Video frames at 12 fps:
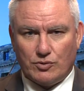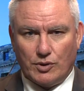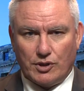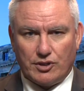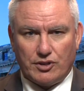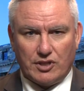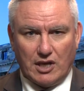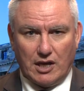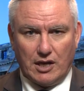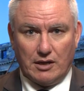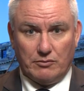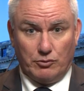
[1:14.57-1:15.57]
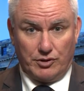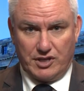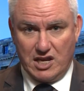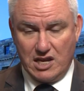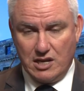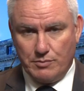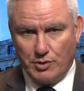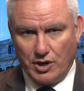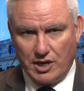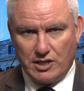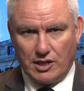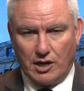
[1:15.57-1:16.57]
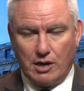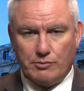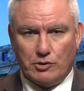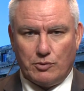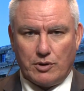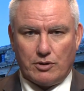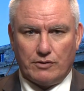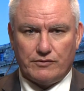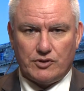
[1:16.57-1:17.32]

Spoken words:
with anybody that I'm aware of,